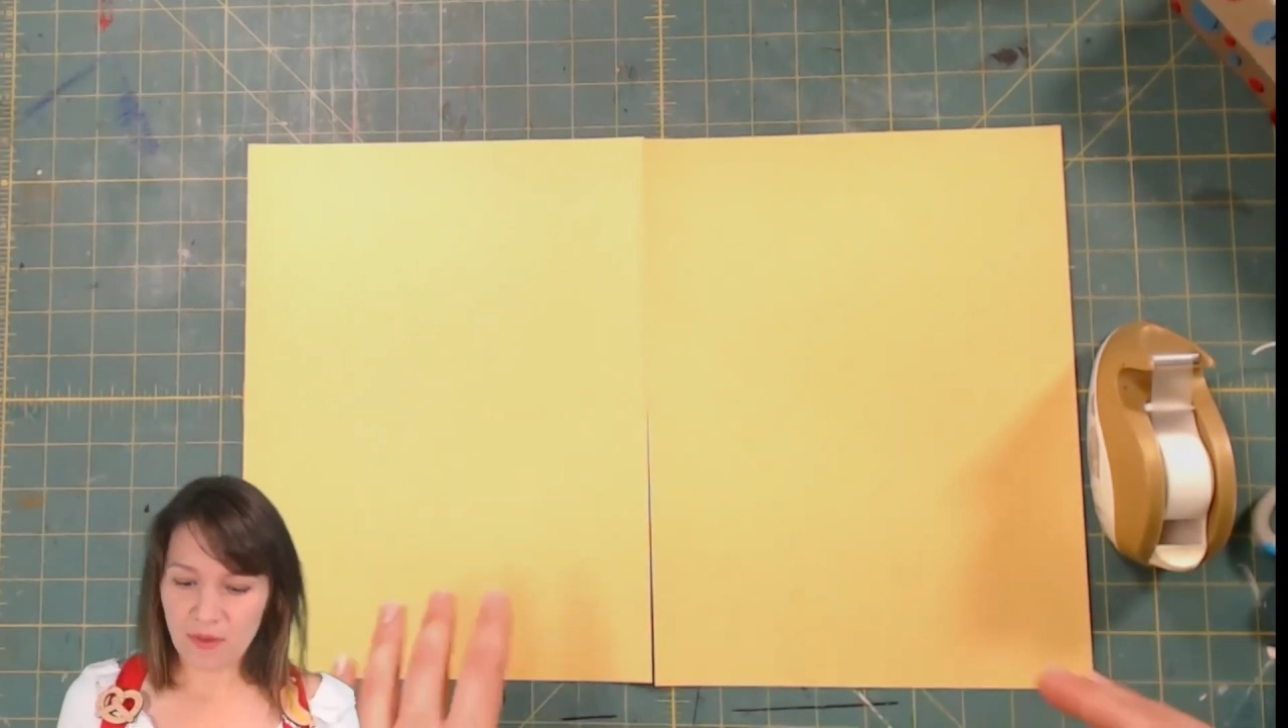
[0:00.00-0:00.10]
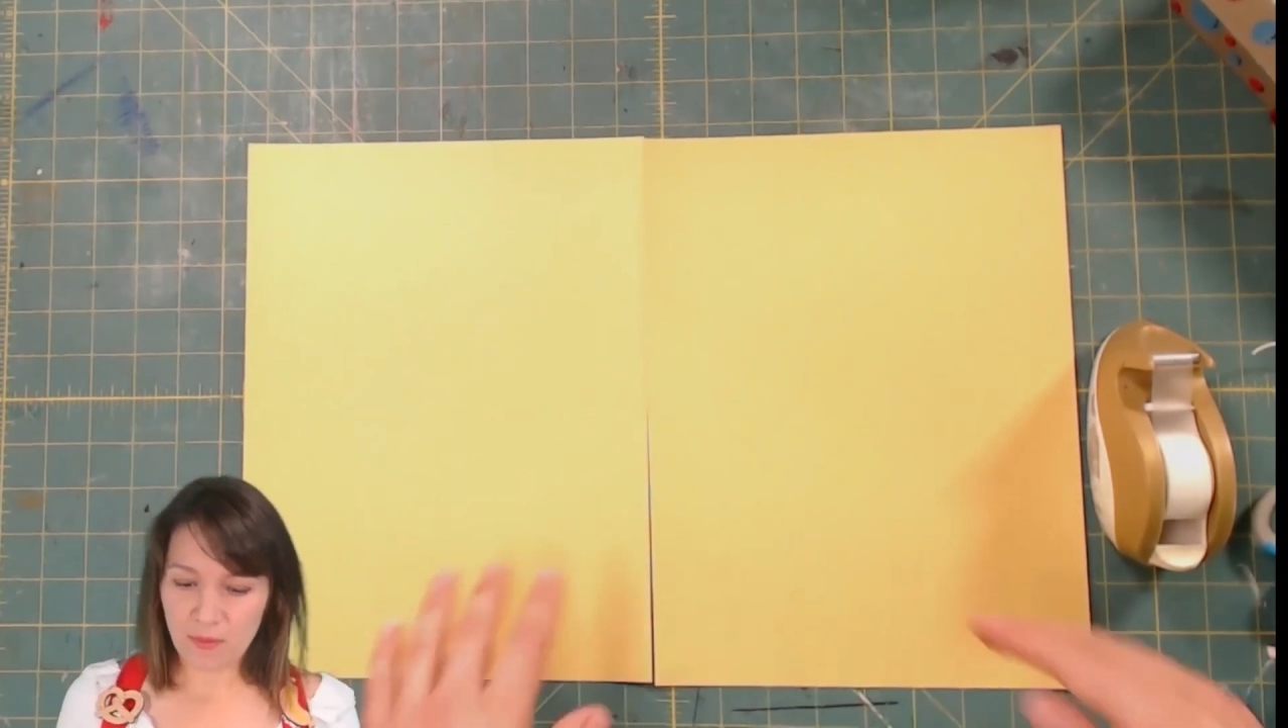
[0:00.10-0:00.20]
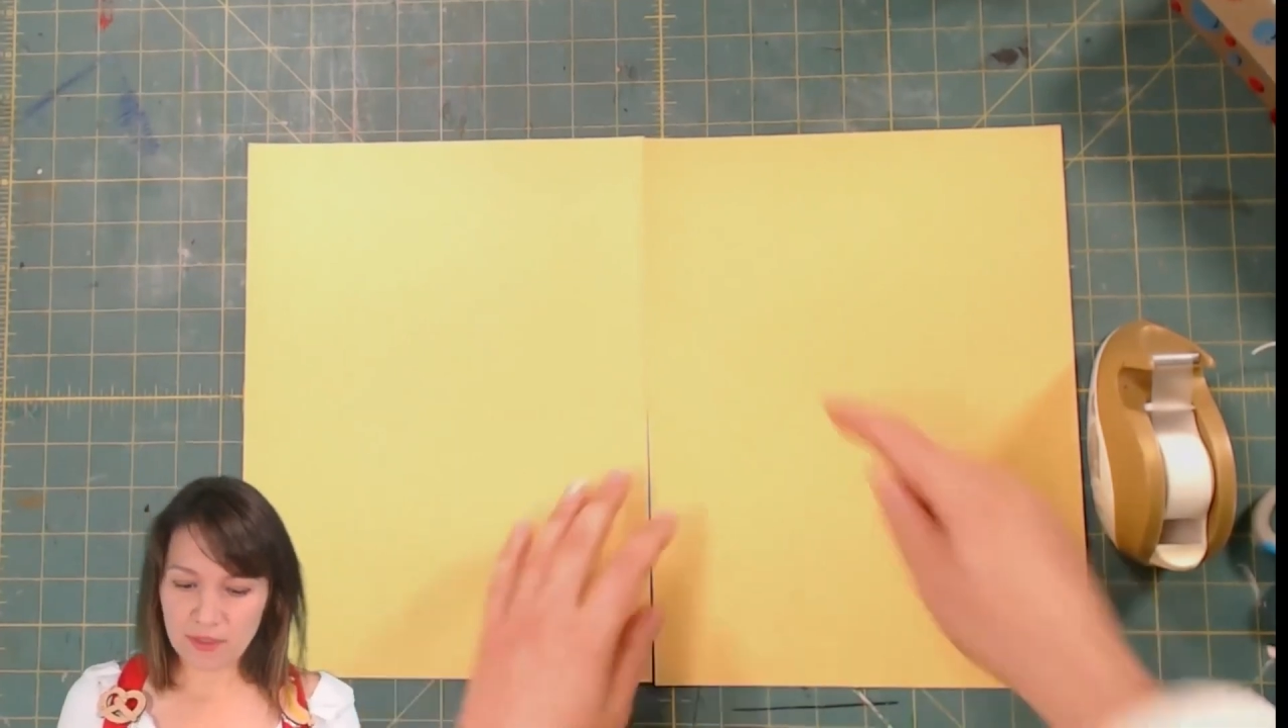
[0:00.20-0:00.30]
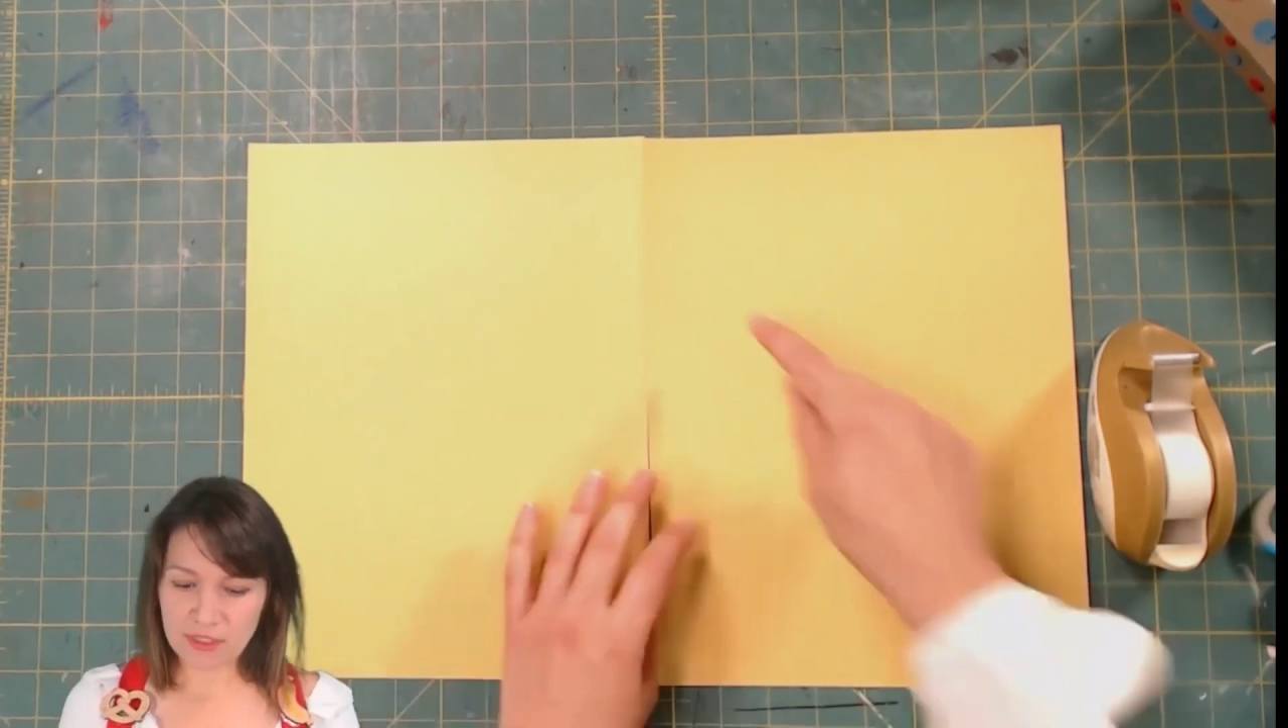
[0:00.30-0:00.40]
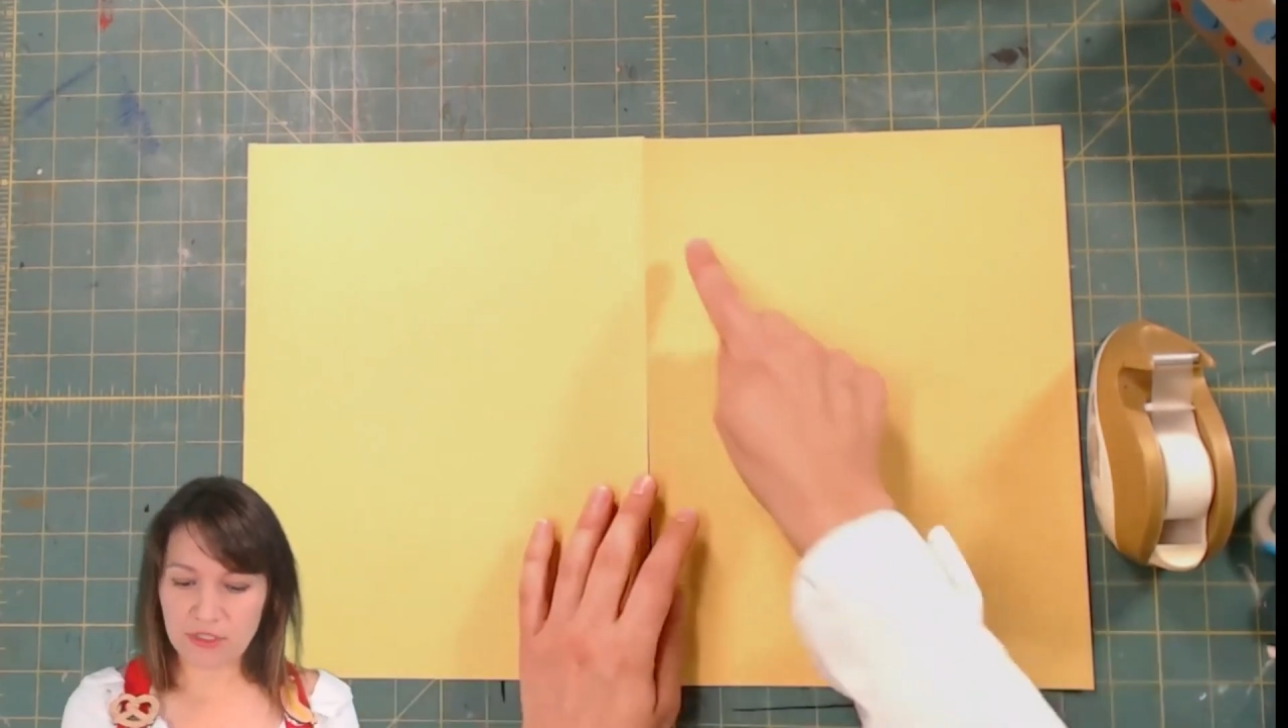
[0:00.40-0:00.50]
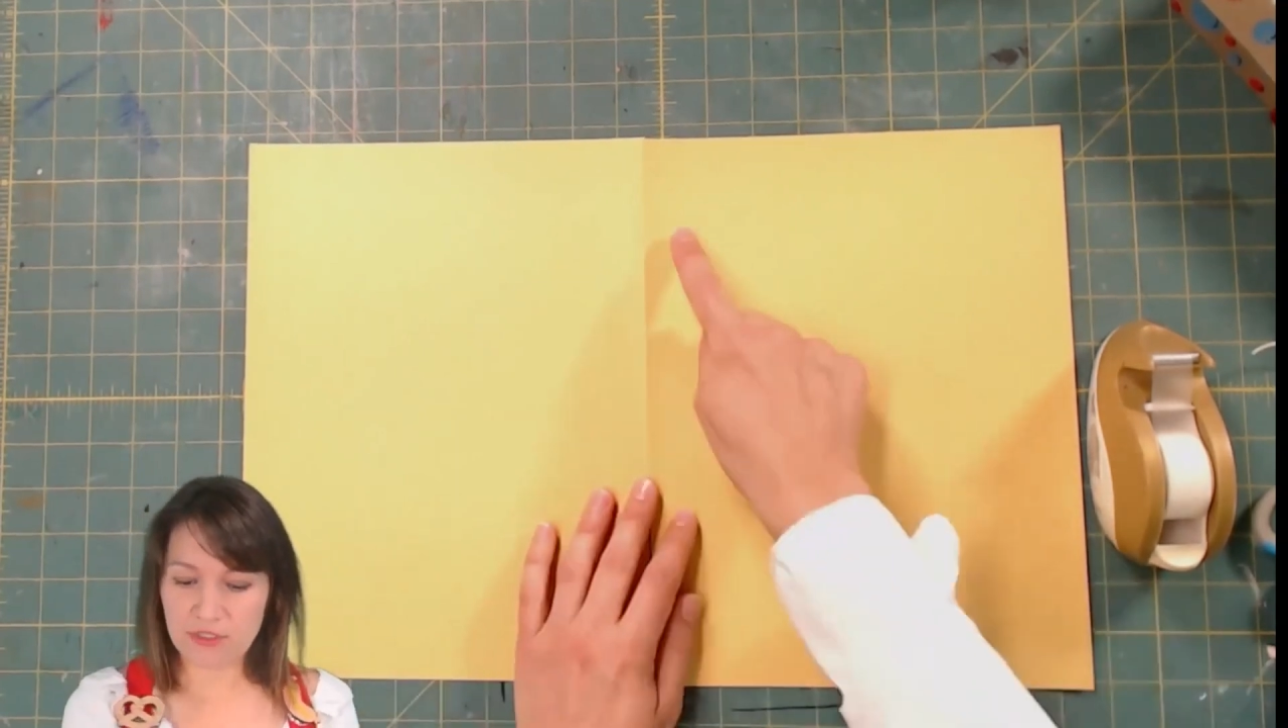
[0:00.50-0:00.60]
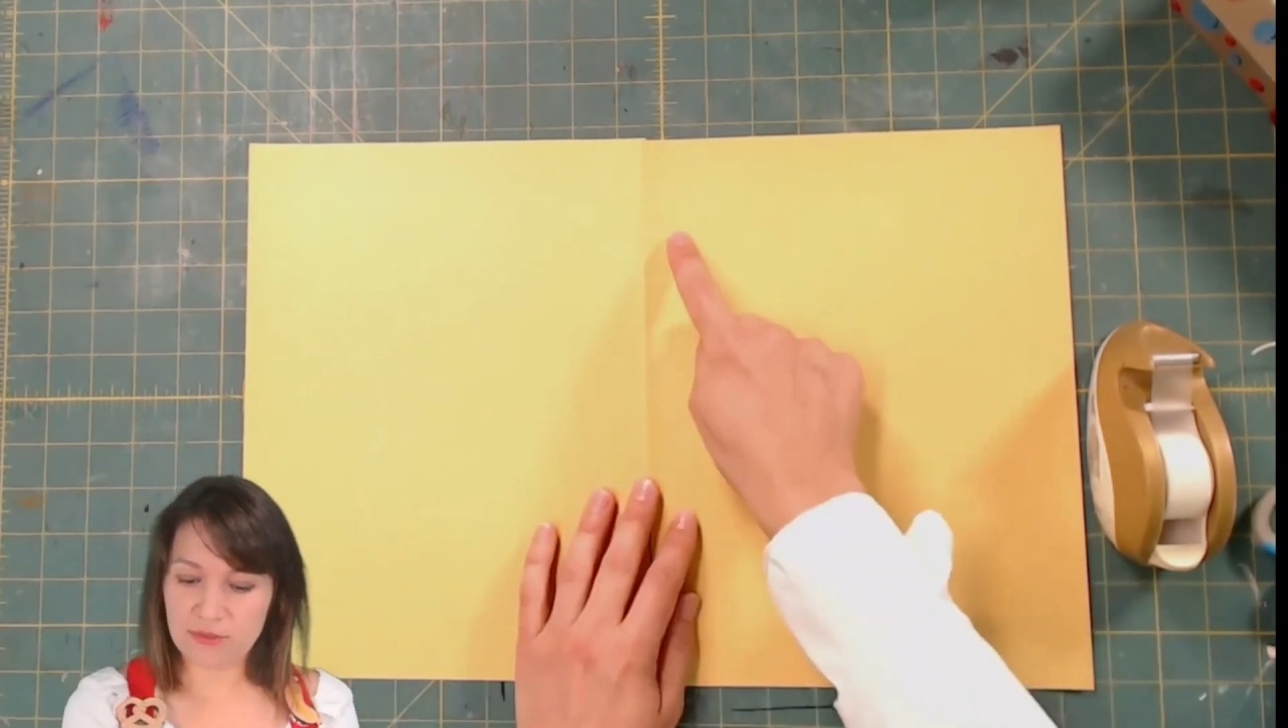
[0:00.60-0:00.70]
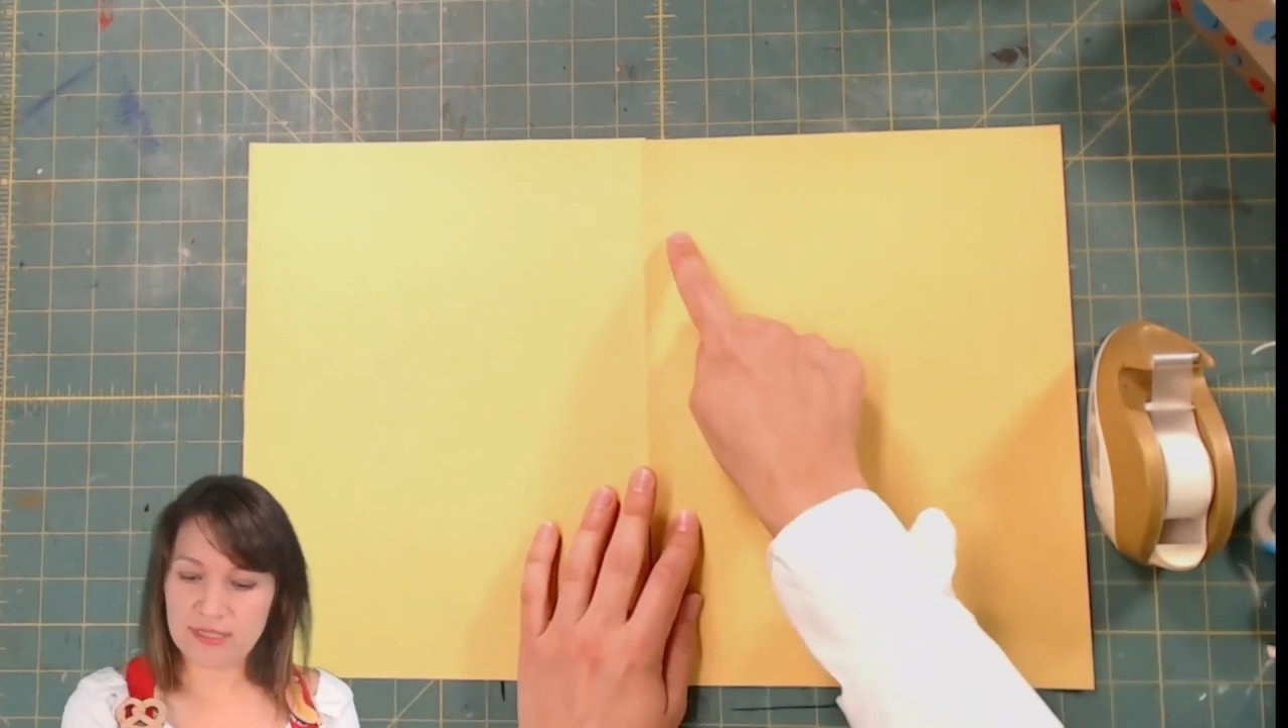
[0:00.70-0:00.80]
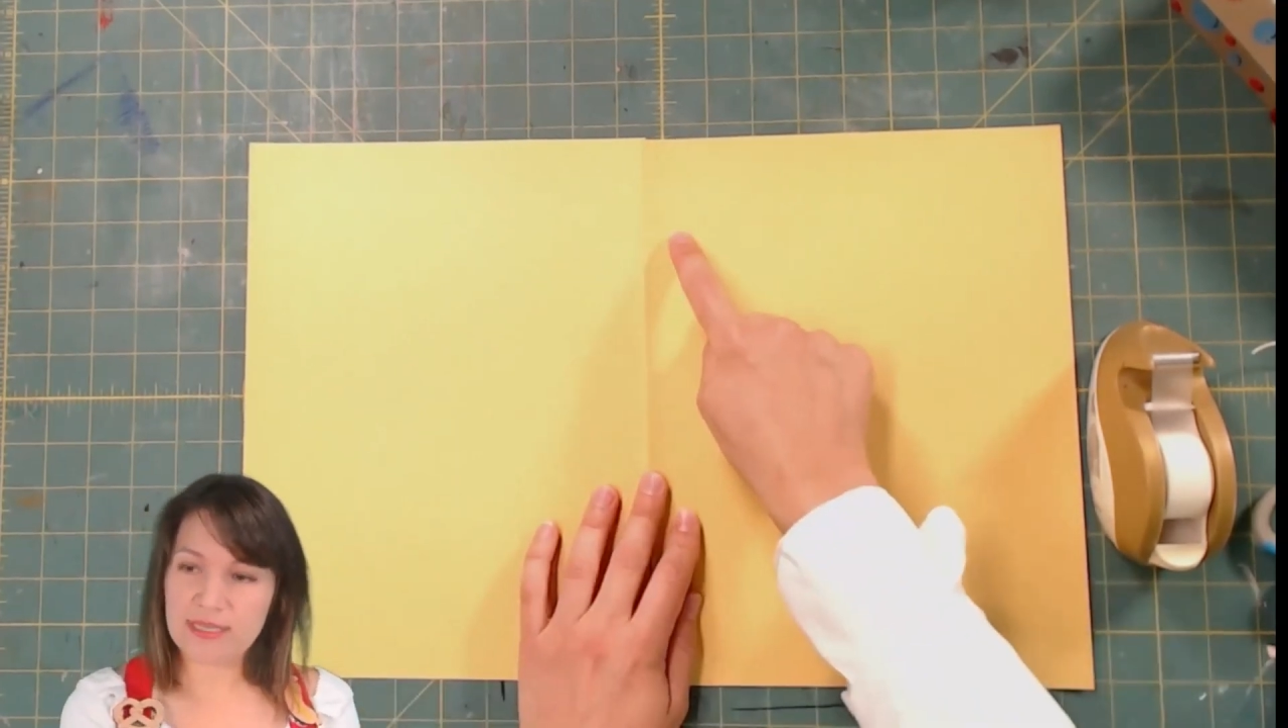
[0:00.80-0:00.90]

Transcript: what you could do is